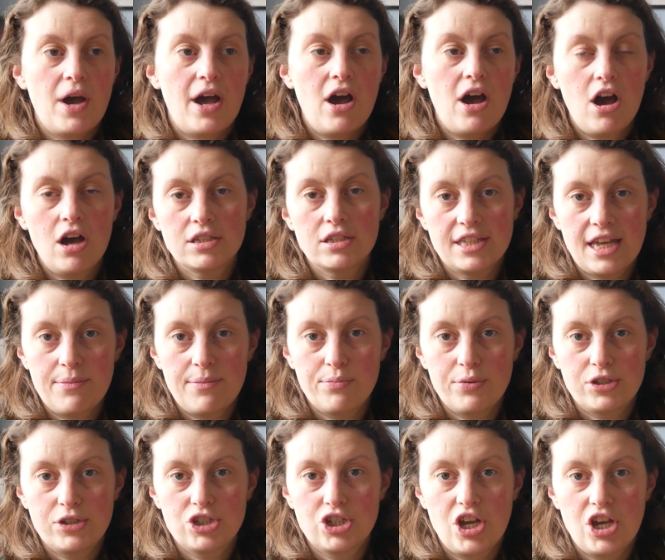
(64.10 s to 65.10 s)
a hot
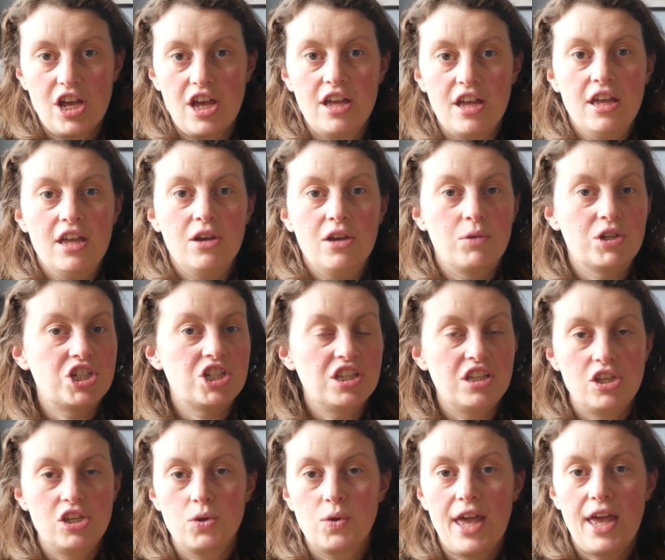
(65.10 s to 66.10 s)
temperature, which in
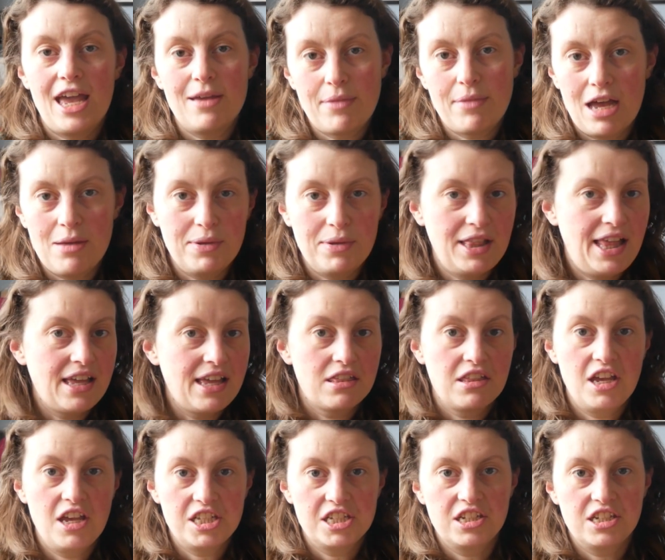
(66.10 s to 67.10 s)
the UK might be like
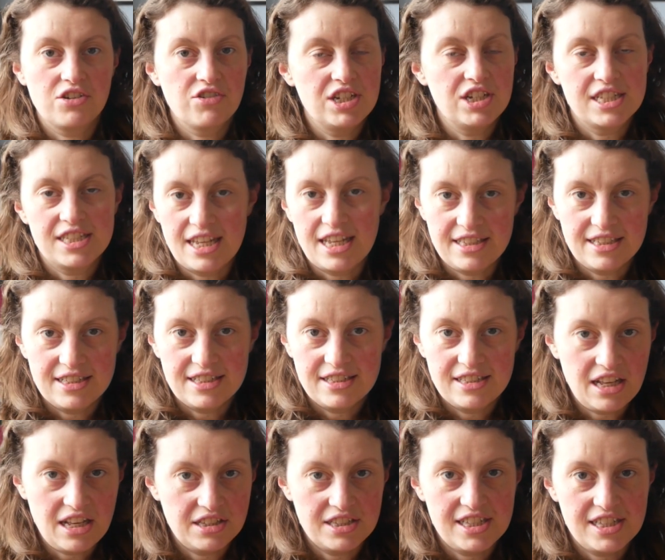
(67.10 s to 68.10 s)
30 degrees
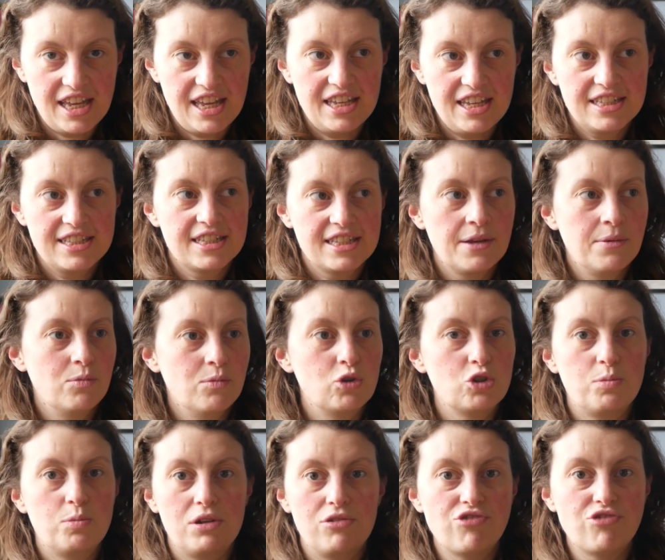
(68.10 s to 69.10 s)
Celsius,
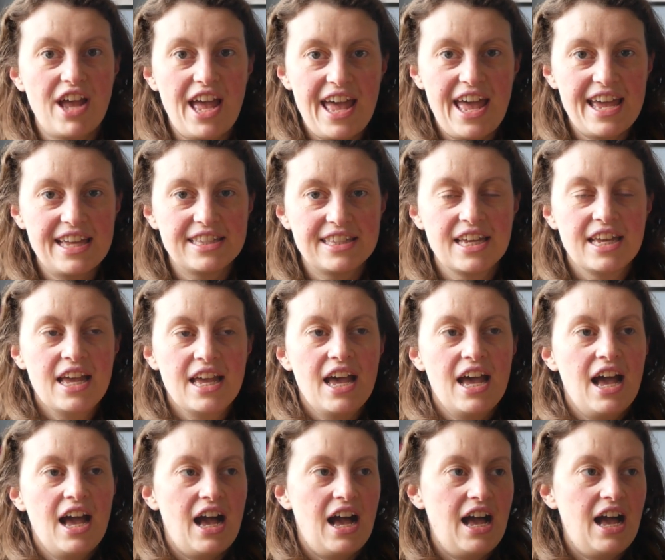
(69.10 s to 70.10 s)
would be red.
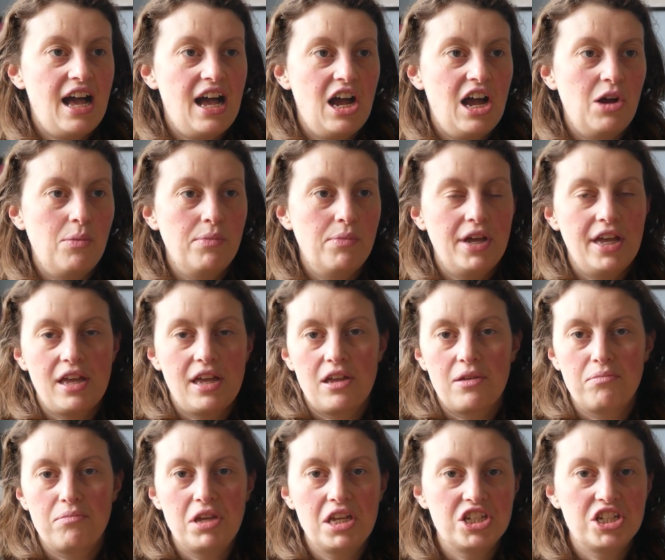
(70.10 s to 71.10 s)

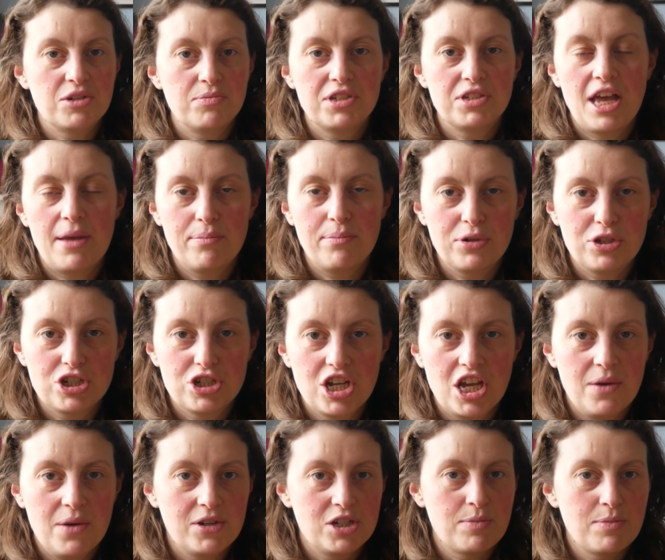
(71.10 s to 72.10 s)
A medium
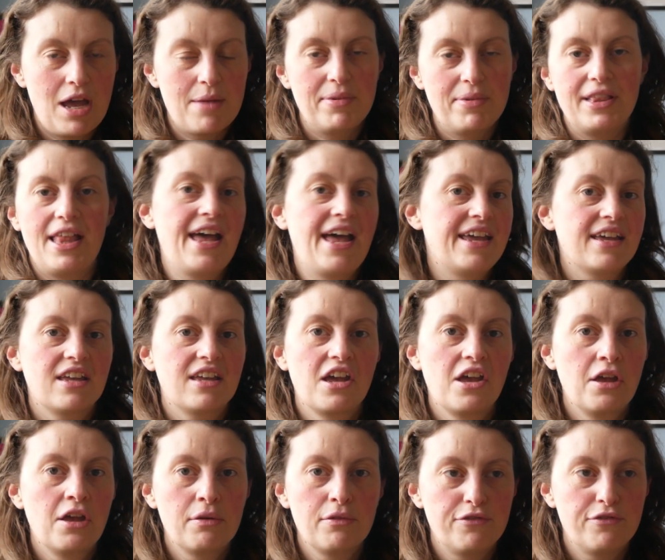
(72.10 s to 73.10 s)
temperature, which might be like
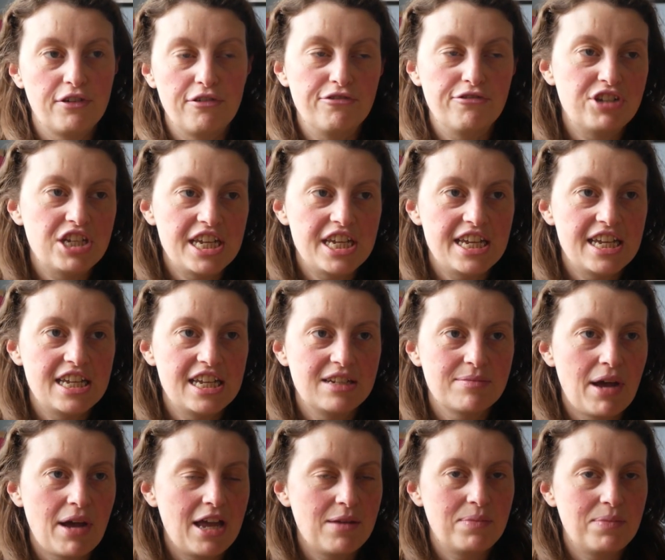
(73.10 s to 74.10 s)

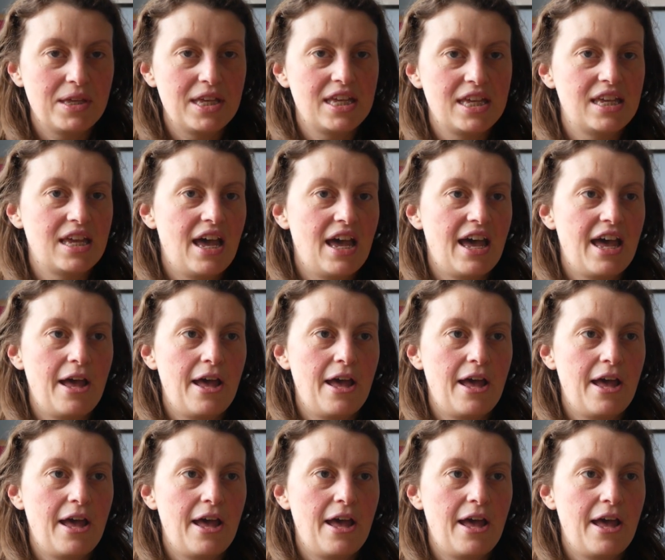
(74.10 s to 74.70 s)
15, might be